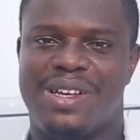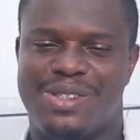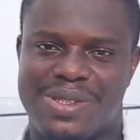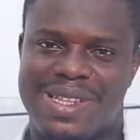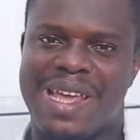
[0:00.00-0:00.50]

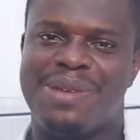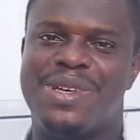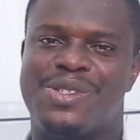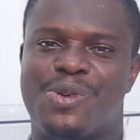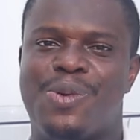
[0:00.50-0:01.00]
just like
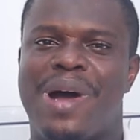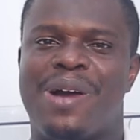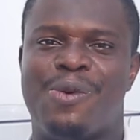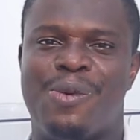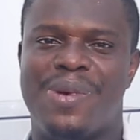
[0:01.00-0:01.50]
me, to go
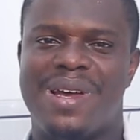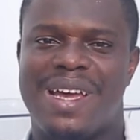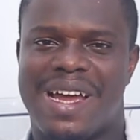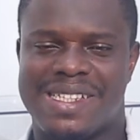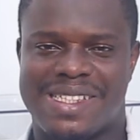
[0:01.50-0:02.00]
back home
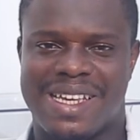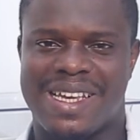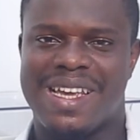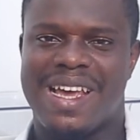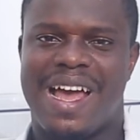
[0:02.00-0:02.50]
and say,